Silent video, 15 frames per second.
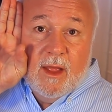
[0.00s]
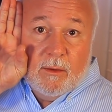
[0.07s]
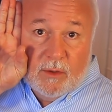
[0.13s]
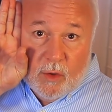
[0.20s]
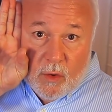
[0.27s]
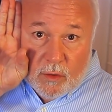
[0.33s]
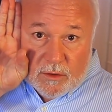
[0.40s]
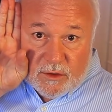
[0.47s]

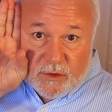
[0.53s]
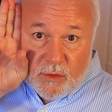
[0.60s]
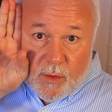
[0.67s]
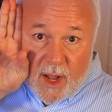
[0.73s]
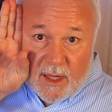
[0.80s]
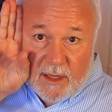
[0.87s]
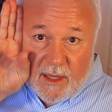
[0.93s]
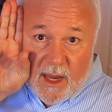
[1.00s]
that goes
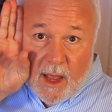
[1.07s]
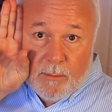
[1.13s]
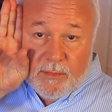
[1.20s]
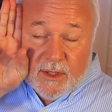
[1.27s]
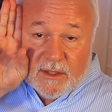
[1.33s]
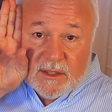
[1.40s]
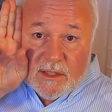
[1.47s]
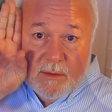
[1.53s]
directly
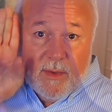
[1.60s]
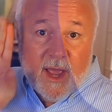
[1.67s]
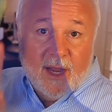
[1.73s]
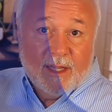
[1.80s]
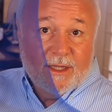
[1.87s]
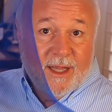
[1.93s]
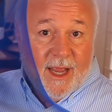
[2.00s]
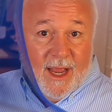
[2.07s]
up into the
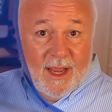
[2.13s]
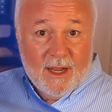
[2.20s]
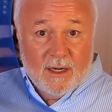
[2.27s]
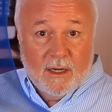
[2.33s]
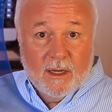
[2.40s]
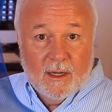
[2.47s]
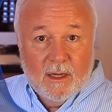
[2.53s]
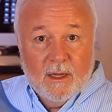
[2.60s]
back of the
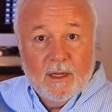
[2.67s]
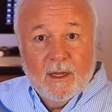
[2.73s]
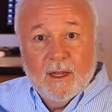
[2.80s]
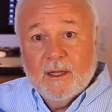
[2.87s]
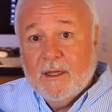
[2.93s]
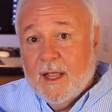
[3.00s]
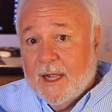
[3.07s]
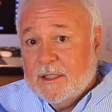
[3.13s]
head.
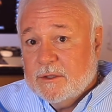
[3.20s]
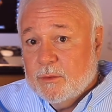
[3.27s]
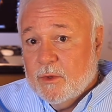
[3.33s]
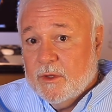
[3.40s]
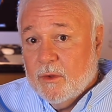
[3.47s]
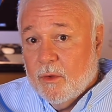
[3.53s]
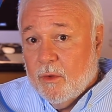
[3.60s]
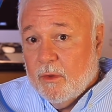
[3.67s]
And that's
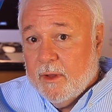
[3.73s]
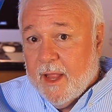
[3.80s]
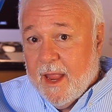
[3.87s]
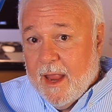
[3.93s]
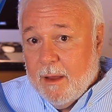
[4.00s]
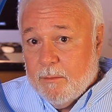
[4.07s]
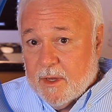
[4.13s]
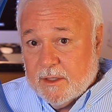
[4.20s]
where the whole
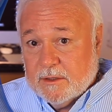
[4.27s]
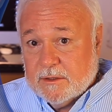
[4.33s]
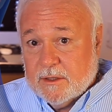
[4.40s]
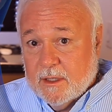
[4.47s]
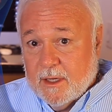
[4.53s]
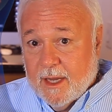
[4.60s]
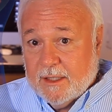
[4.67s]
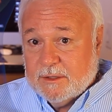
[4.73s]
game
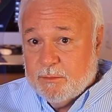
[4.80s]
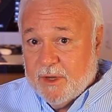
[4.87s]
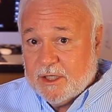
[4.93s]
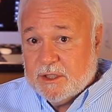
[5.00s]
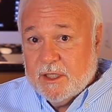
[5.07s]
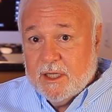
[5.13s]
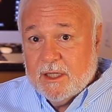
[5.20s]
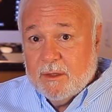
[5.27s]
is,
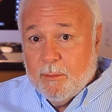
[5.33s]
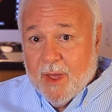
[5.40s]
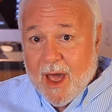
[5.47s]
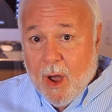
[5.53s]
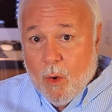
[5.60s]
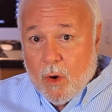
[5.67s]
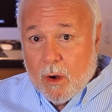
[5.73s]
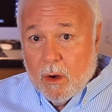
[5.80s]
especially in the
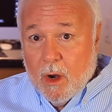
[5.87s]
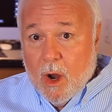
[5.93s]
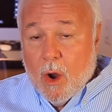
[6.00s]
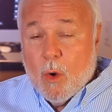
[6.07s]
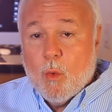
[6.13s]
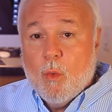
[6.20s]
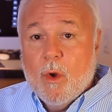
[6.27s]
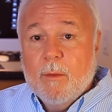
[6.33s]
power.
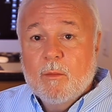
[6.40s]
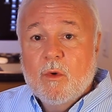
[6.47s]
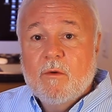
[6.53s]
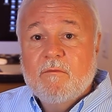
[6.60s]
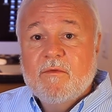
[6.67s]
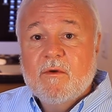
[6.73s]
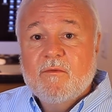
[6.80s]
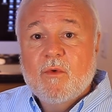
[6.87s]
We
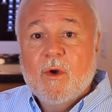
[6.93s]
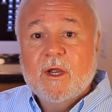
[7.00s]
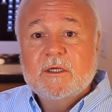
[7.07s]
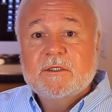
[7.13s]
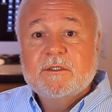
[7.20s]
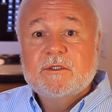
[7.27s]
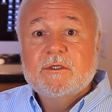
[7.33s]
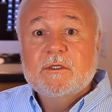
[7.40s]
move the
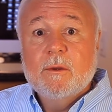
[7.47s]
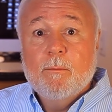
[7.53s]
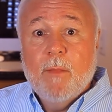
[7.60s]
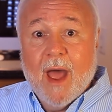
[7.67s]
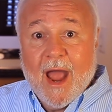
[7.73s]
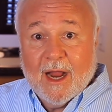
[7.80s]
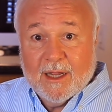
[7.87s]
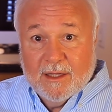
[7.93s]
voice to the
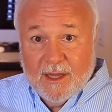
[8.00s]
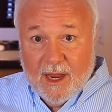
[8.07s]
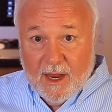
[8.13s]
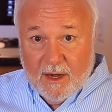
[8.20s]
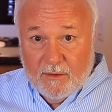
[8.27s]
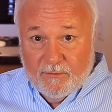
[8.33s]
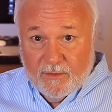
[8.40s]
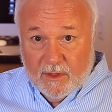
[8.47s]
back of the
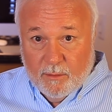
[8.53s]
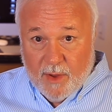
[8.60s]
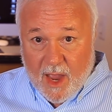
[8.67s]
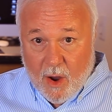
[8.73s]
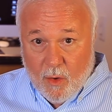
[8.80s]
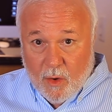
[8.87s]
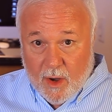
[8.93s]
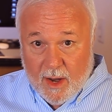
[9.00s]
head for the
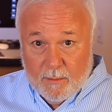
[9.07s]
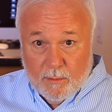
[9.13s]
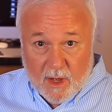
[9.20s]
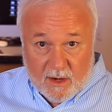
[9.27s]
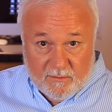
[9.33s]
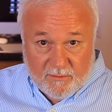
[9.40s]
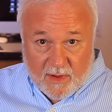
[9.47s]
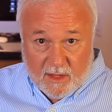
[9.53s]
power and
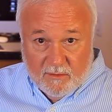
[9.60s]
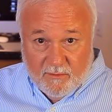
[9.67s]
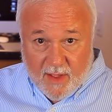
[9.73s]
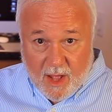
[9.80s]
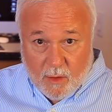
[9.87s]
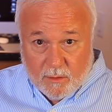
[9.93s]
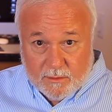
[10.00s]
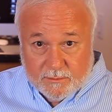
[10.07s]
modify the
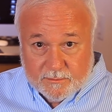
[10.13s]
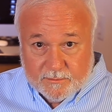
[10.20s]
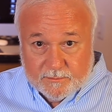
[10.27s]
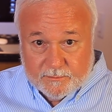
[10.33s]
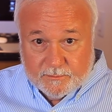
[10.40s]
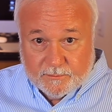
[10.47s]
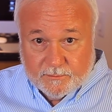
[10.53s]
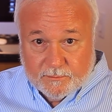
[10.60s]
vowel.
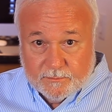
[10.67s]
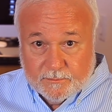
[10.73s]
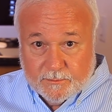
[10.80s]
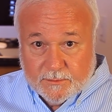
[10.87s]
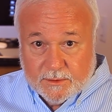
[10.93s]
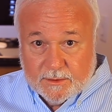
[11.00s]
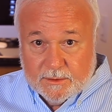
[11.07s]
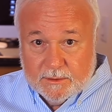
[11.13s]

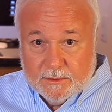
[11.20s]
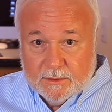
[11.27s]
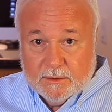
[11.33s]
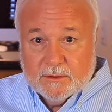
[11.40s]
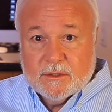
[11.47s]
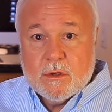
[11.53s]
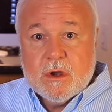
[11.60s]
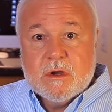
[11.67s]

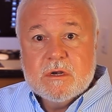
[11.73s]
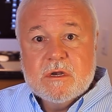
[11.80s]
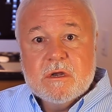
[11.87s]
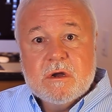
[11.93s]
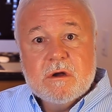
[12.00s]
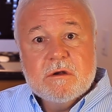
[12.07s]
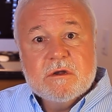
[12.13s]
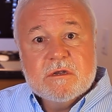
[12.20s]
So
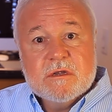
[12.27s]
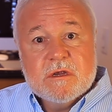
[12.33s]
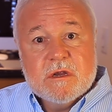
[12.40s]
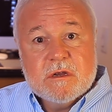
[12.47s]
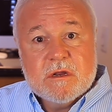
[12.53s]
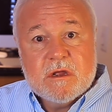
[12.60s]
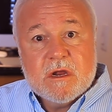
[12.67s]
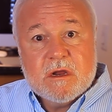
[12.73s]
don't
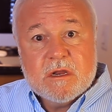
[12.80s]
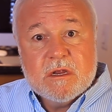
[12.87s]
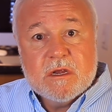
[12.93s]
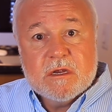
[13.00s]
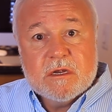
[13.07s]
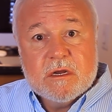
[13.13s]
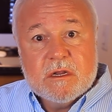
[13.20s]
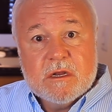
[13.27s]
sing like
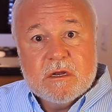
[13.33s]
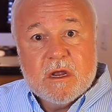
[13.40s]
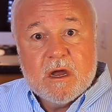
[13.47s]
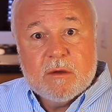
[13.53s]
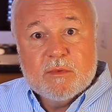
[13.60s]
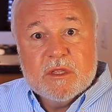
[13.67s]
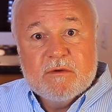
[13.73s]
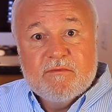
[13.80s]
this at the
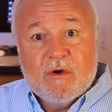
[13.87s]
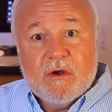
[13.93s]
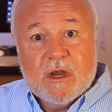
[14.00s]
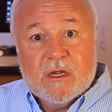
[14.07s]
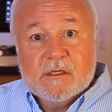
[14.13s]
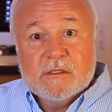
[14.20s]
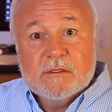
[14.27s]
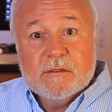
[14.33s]
top of the
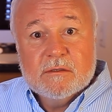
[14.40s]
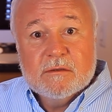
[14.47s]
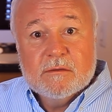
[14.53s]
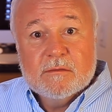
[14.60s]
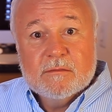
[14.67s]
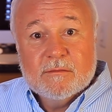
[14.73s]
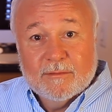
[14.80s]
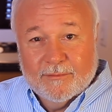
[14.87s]
voice.
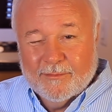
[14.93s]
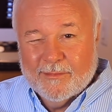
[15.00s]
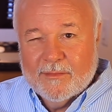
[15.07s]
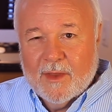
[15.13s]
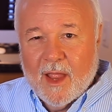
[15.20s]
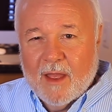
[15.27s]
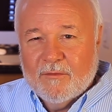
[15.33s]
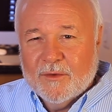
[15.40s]

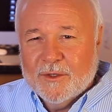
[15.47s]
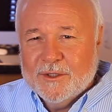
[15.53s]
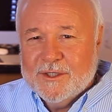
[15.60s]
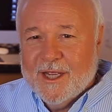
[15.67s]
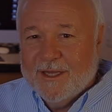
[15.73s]
Have a